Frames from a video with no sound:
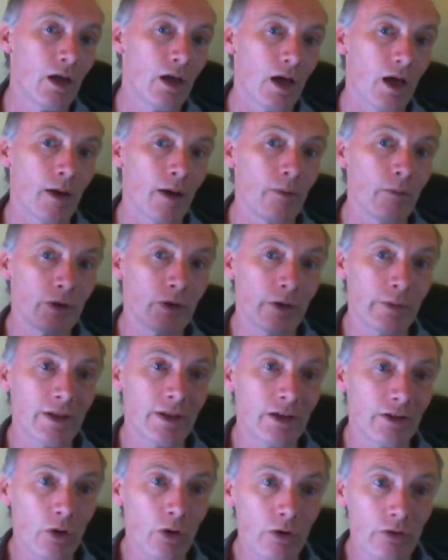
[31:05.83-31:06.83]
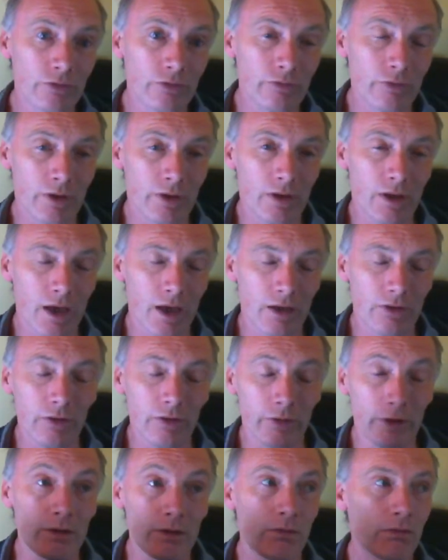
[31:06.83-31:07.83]
we're doing this
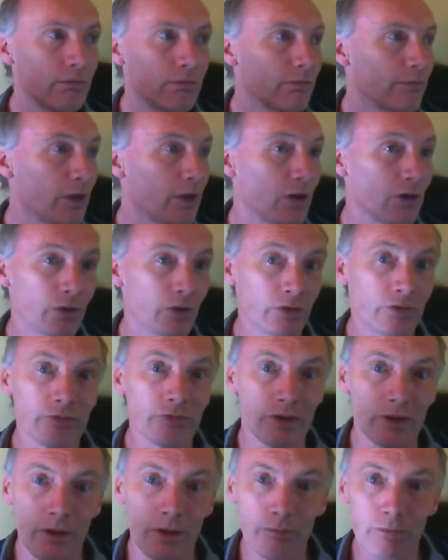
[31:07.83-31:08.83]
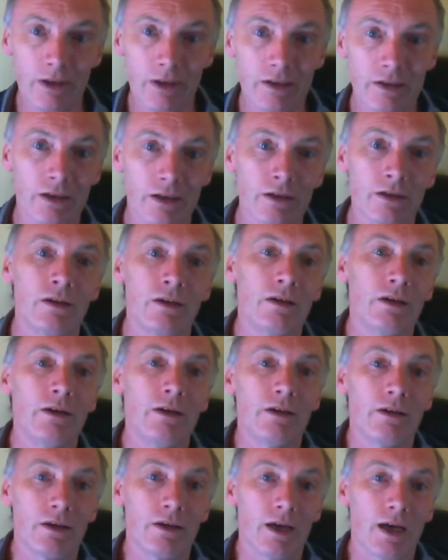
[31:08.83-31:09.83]
1,000,000
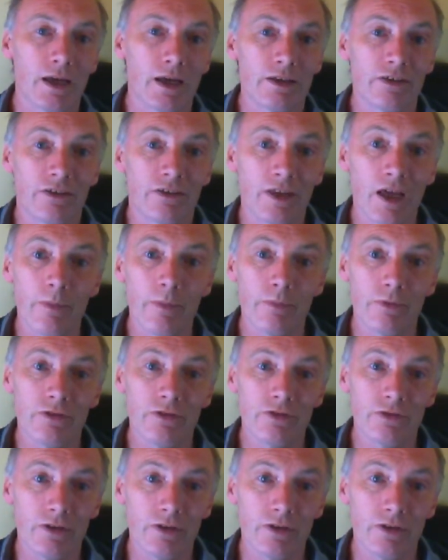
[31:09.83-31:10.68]
step